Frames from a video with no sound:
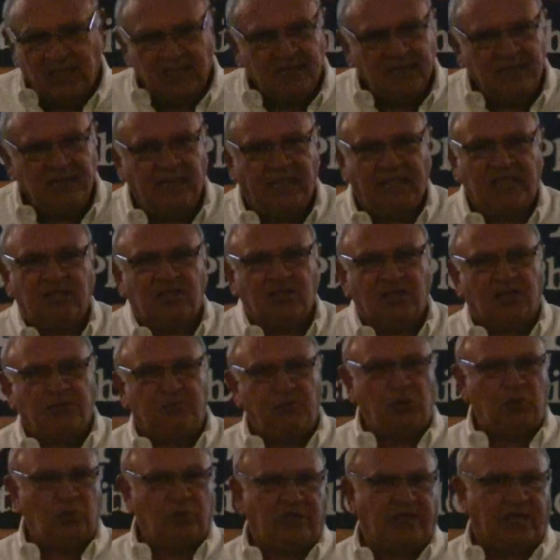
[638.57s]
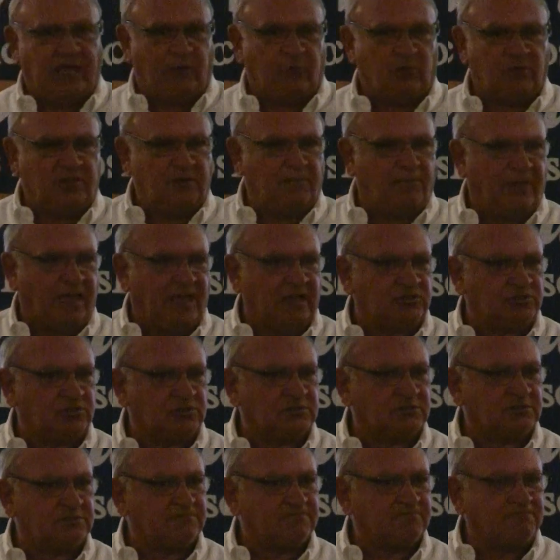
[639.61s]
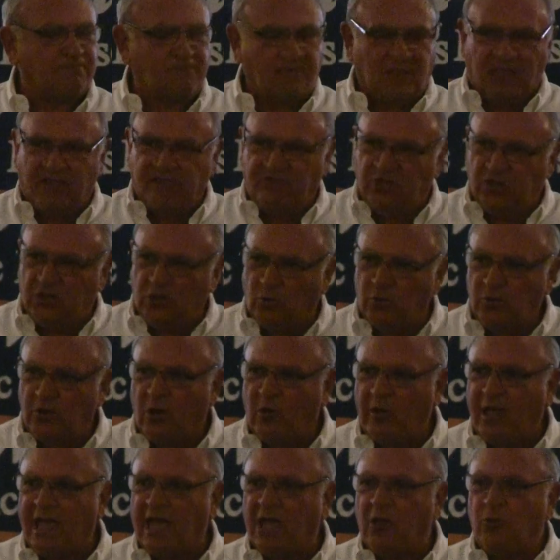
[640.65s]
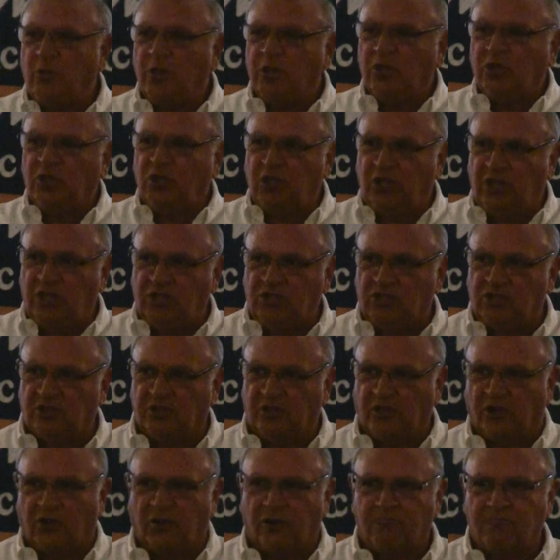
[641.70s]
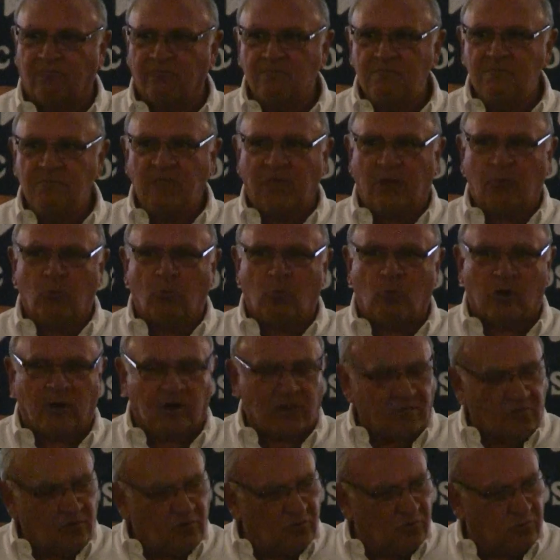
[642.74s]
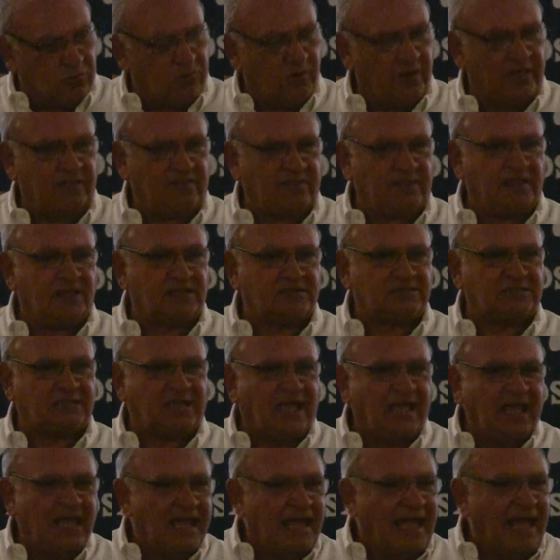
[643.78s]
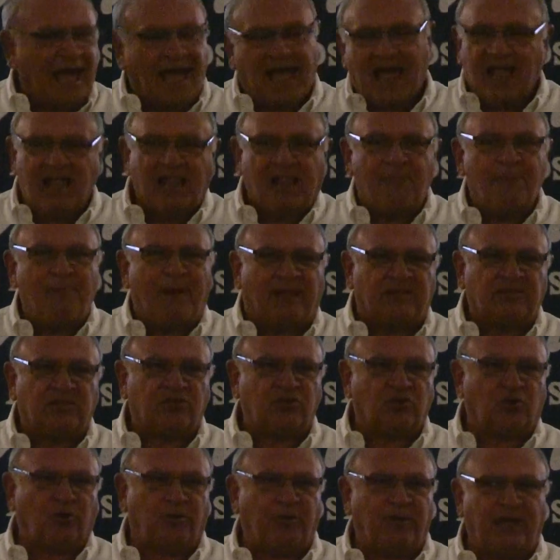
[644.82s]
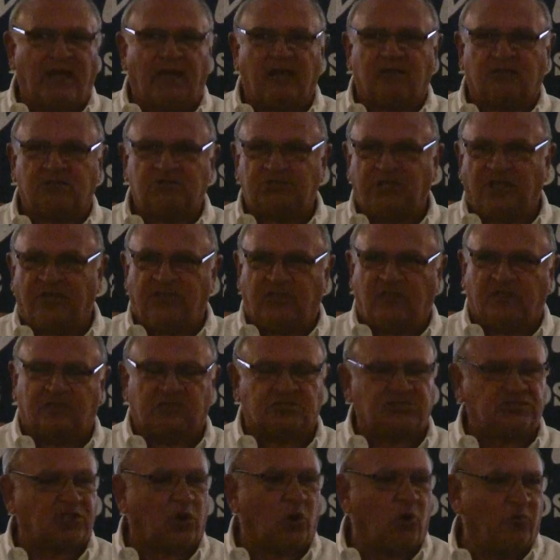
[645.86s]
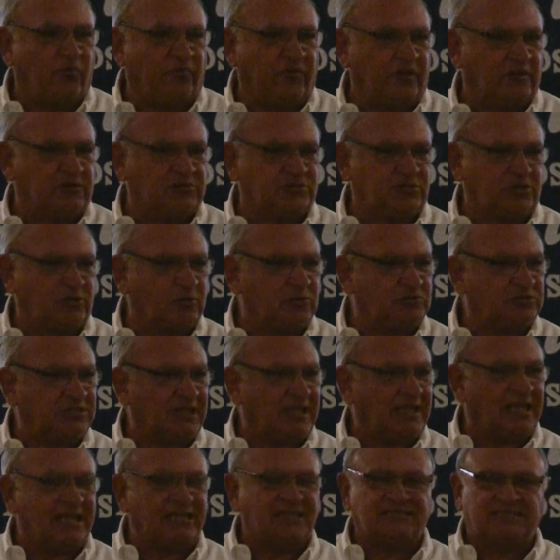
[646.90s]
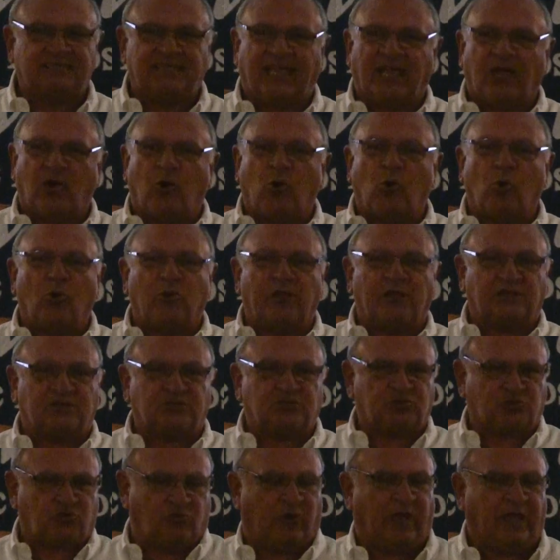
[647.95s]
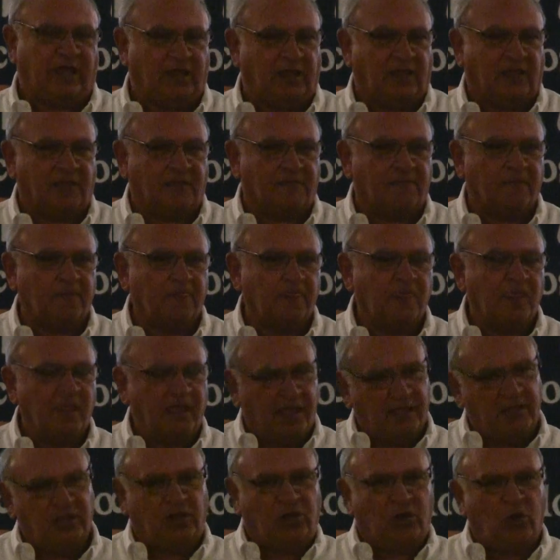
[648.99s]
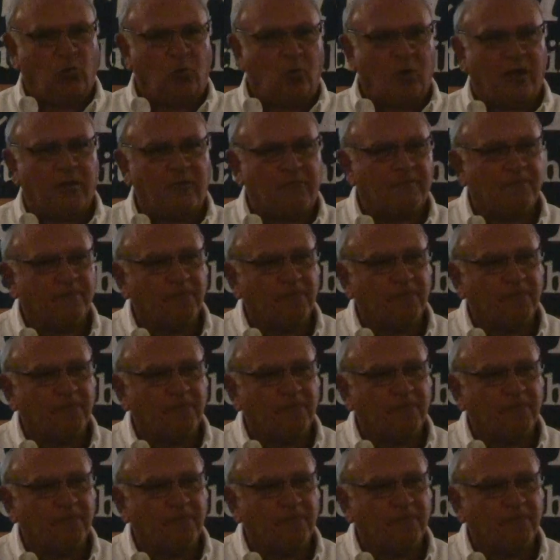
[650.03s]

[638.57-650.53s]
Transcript: Need to communicate with your patients. If you don't know how, you need to learn. And one of the great things about the terminology I think the Schofields use is they call it training. And you know what?